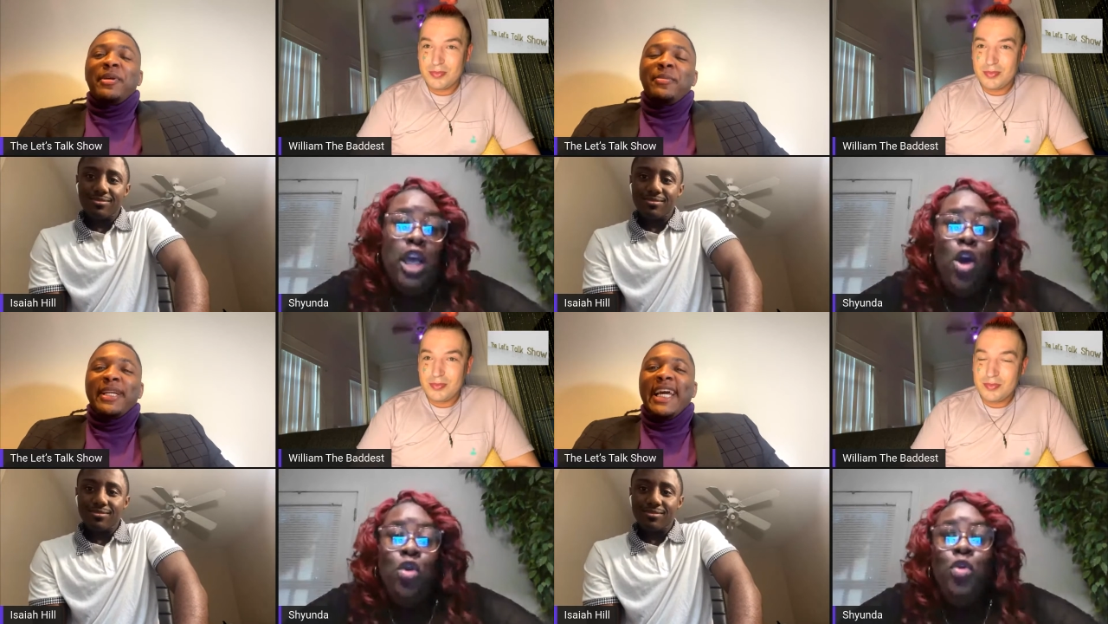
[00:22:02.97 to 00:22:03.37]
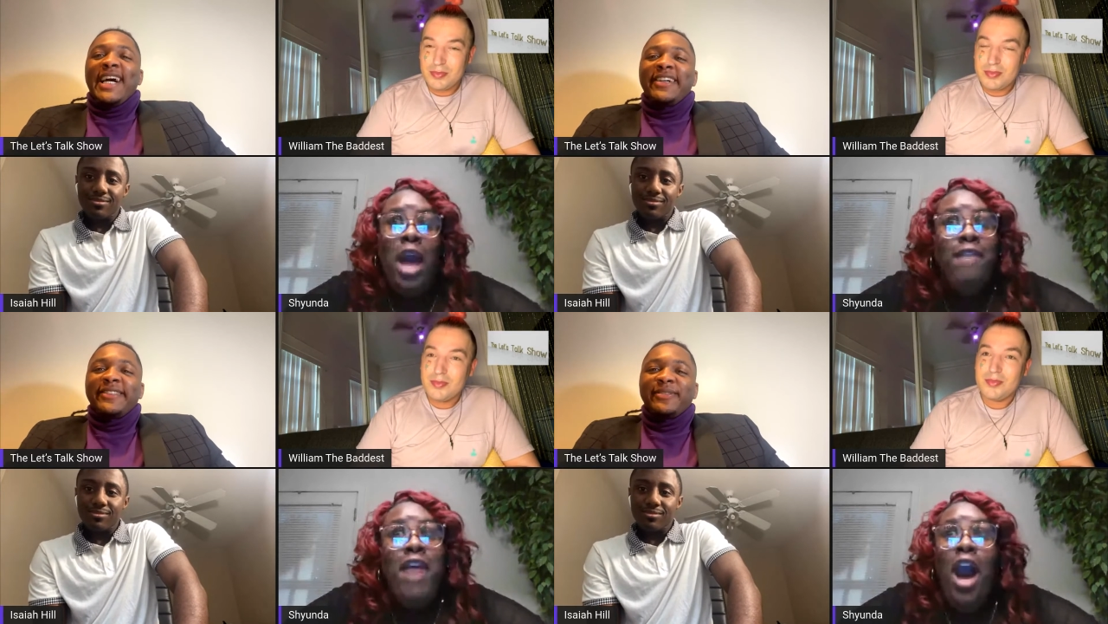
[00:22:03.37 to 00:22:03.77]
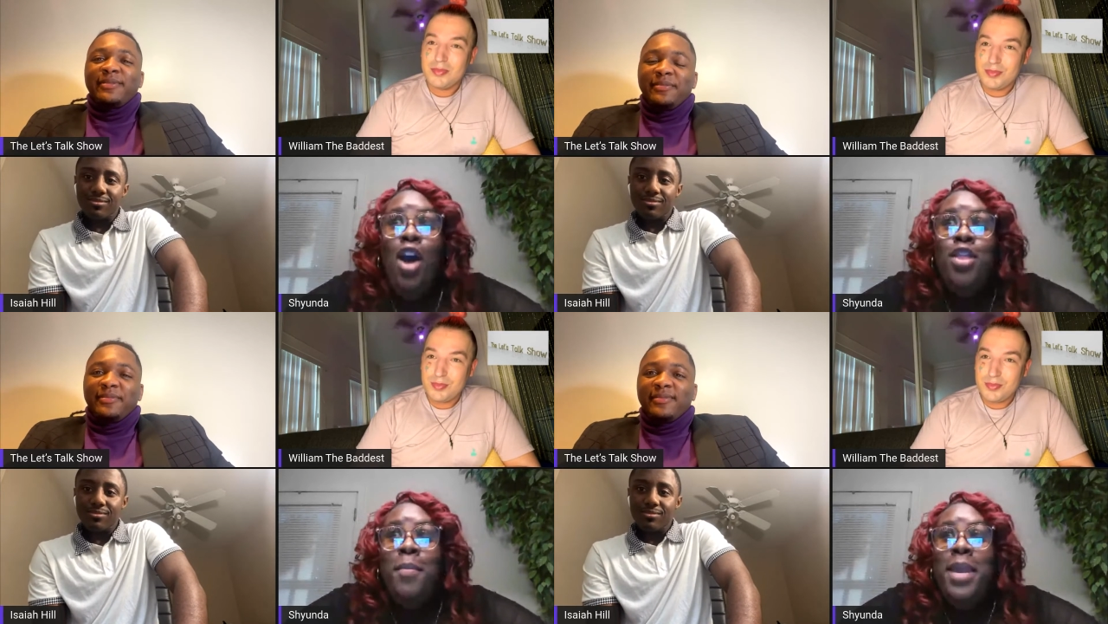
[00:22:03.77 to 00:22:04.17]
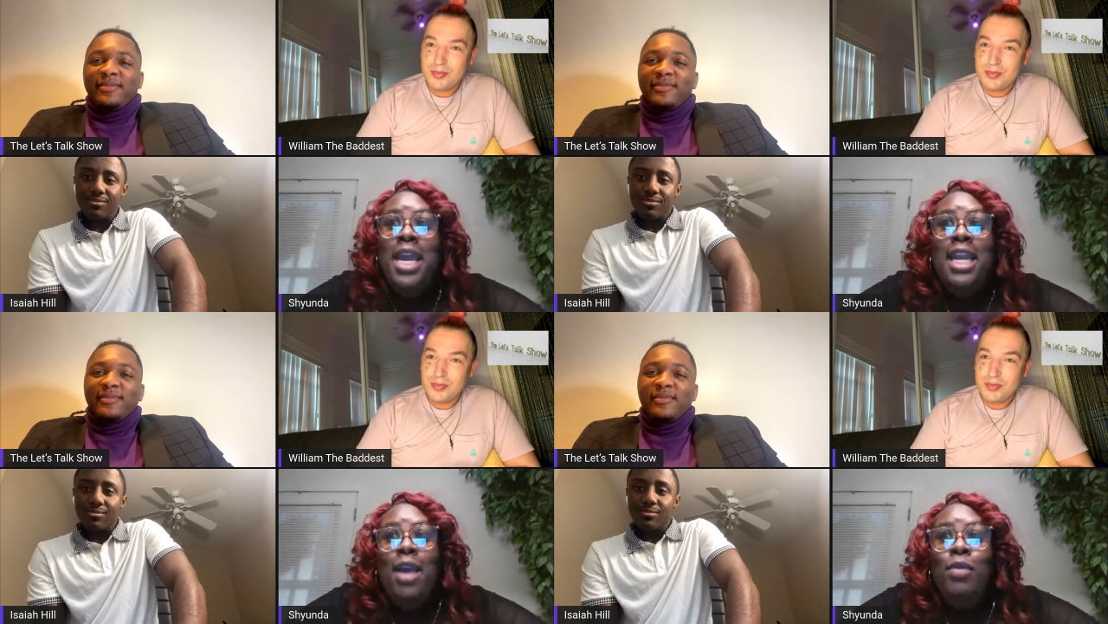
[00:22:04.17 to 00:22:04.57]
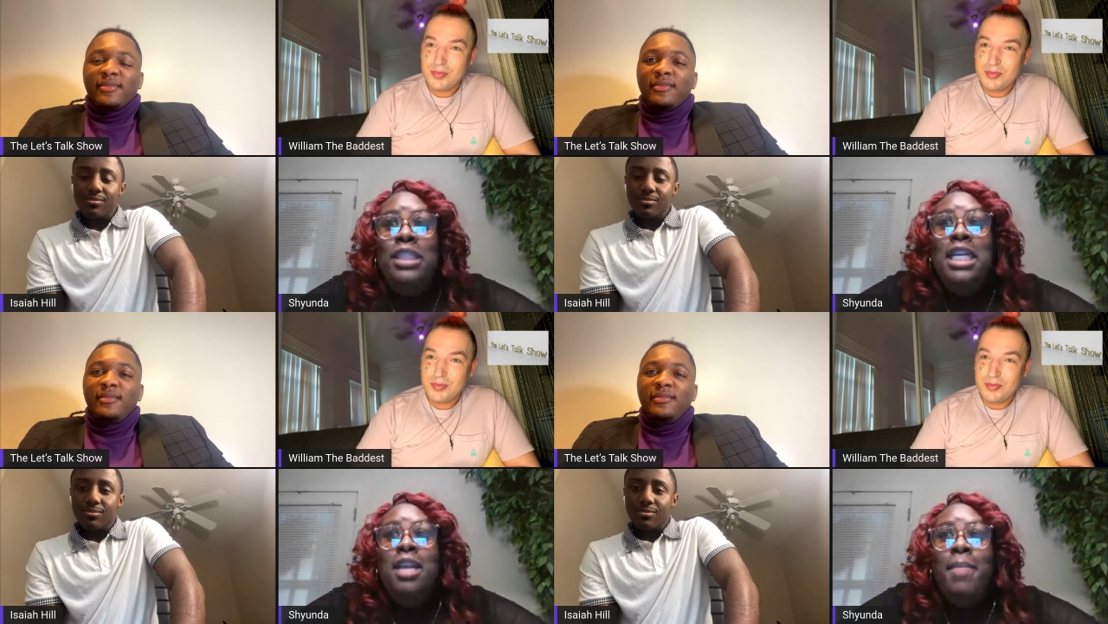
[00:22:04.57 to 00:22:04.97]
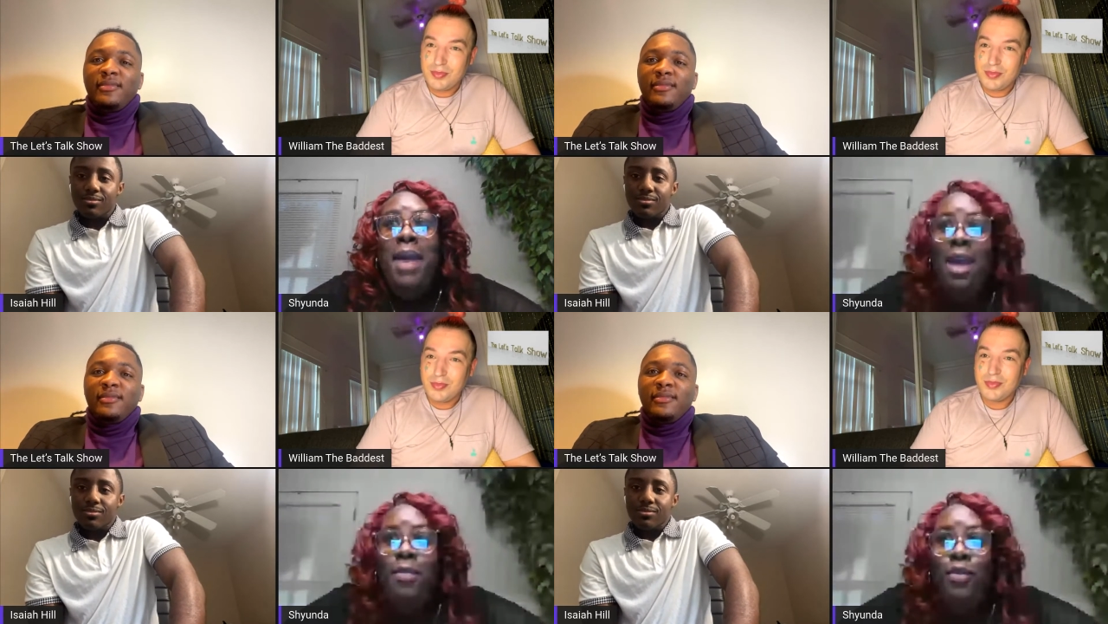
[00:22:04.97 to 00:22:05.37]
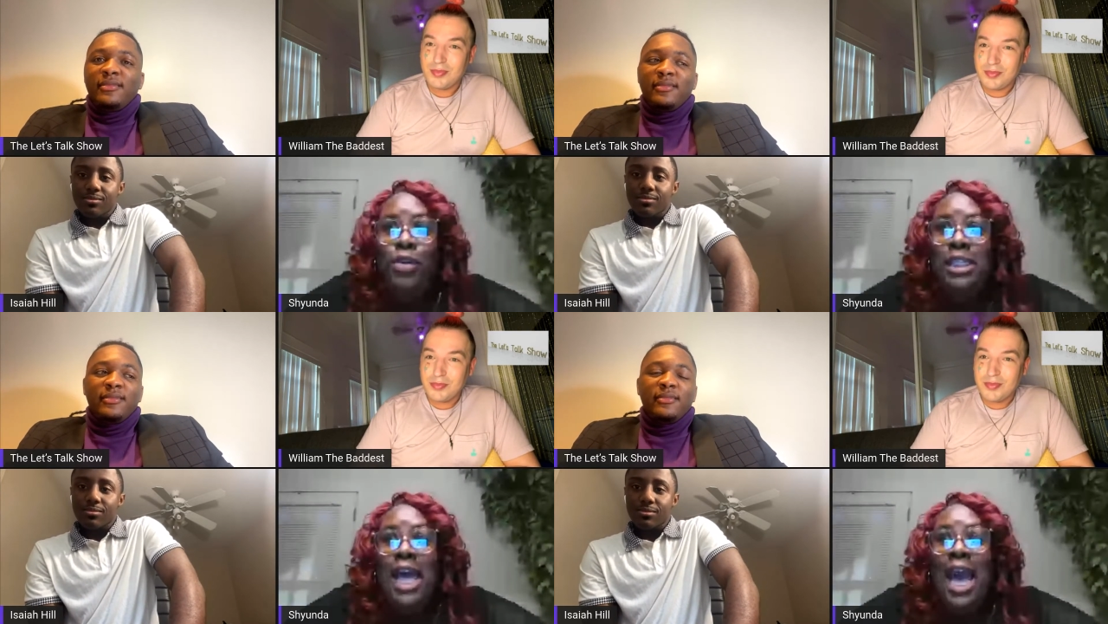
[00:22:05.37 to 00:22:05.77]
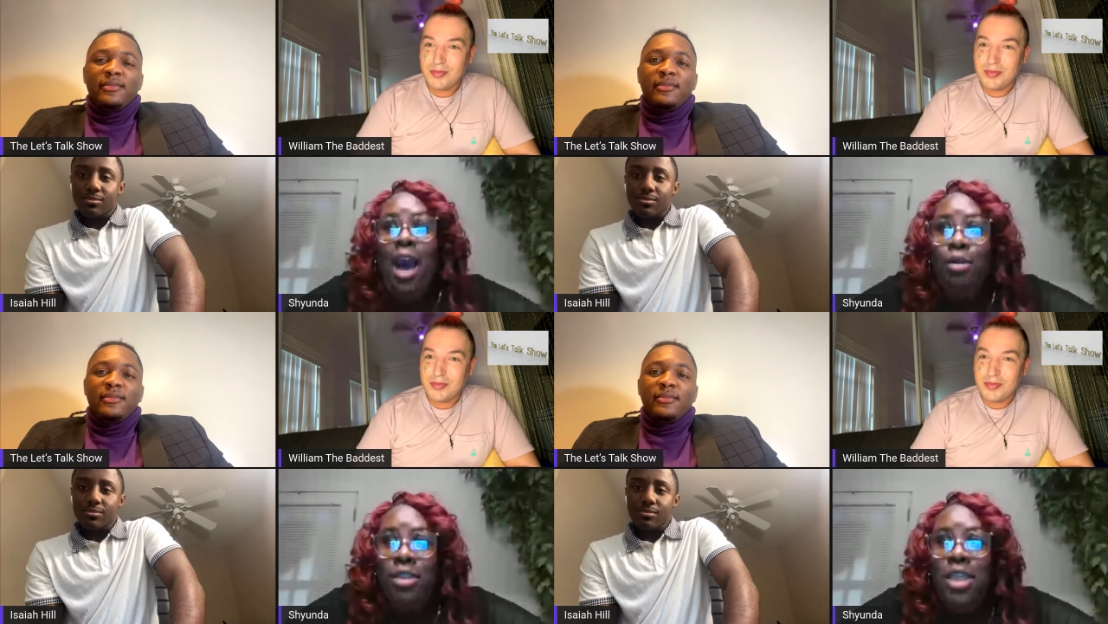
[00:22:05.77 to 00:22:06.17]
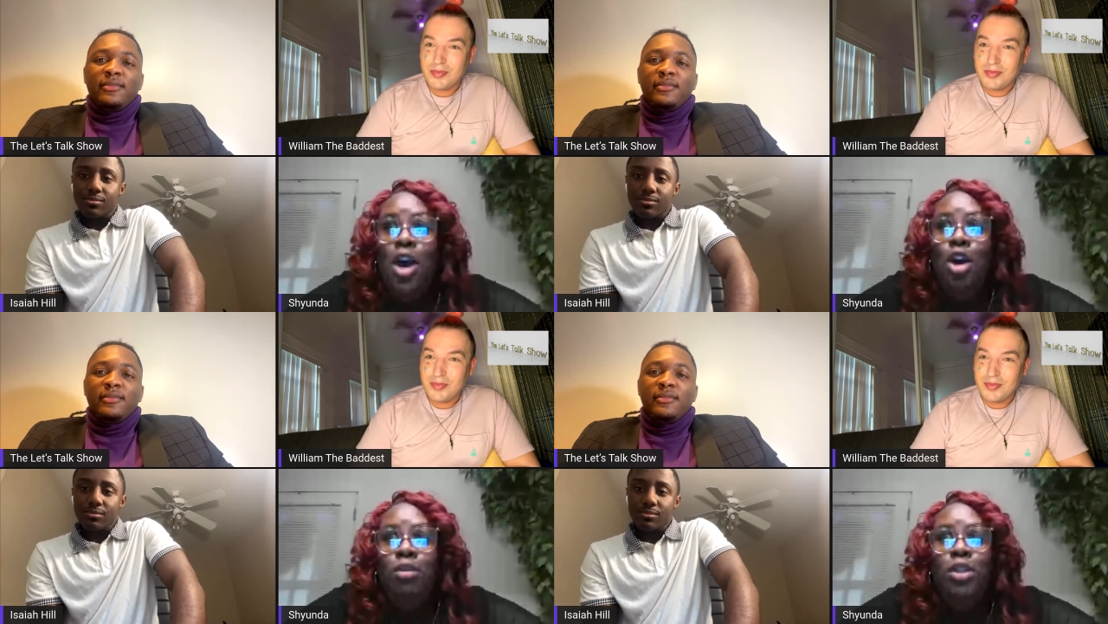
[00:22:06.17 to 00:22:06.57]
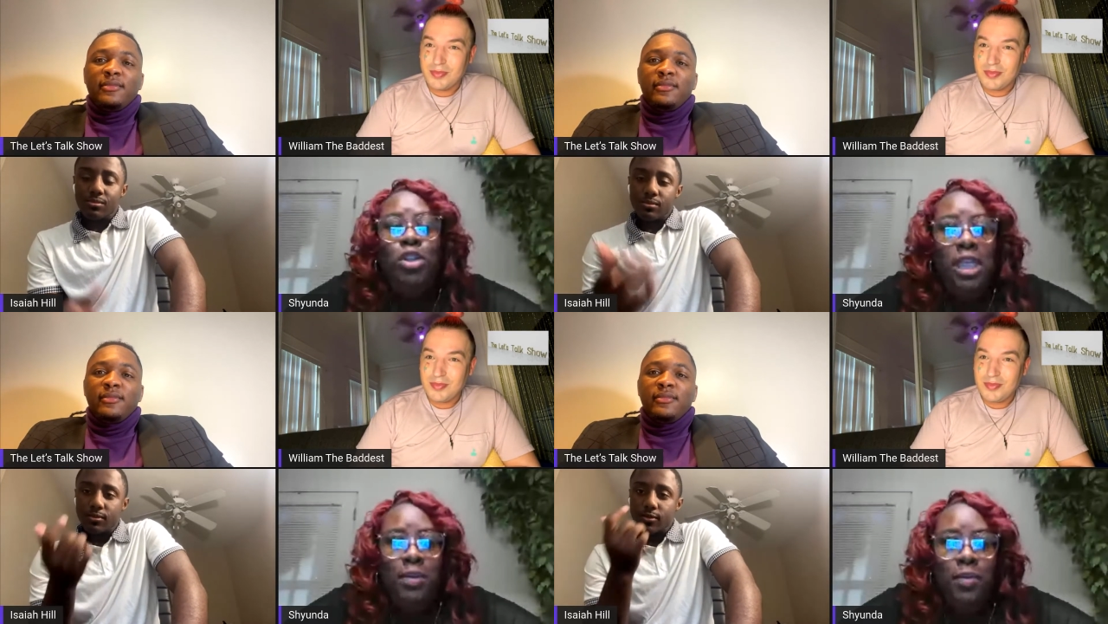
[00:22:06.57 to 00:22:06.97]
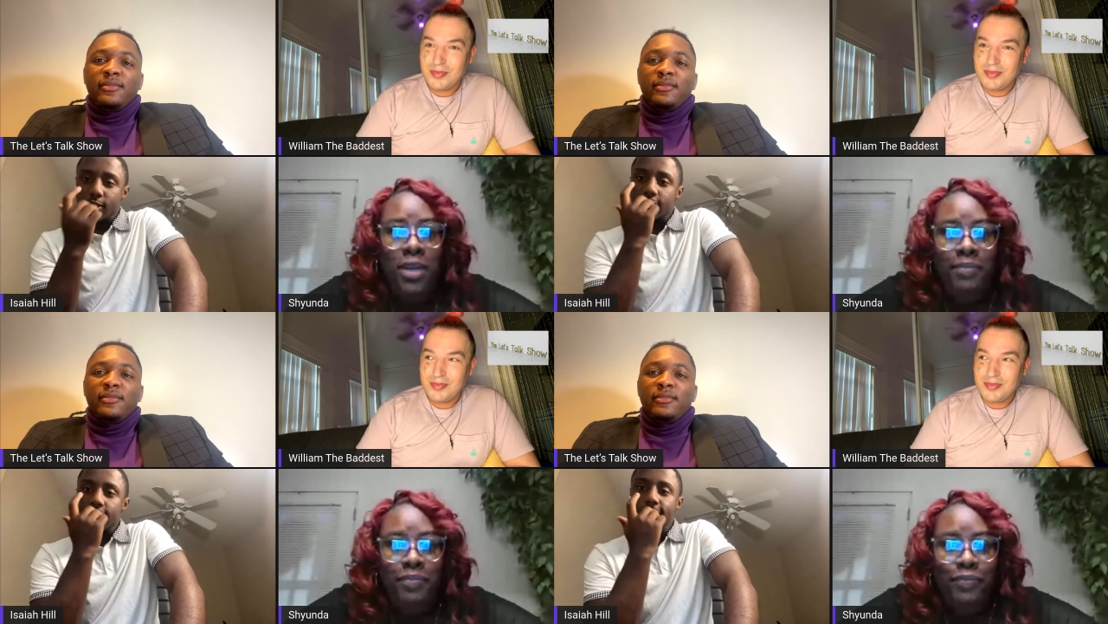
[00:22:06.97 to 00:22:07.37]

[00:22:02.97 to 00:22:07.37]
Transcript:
Speaker 1: So of all the men that was in the bad boy's house, who'd you sleep with?